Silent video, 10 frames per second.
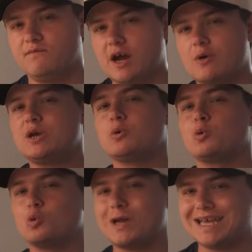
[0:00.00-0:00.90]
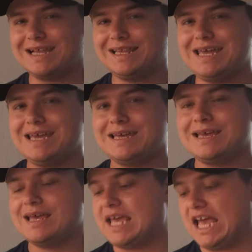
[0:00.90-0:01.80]
very wrinkly
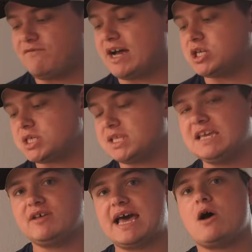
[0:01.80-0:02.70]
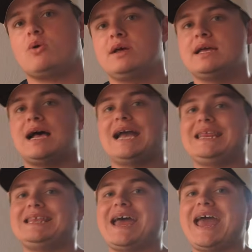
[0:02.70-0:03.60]
if I just leave it out. I
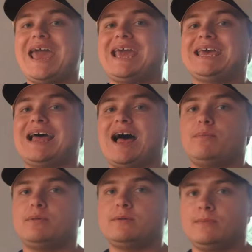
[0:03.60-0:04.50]
need to hang it up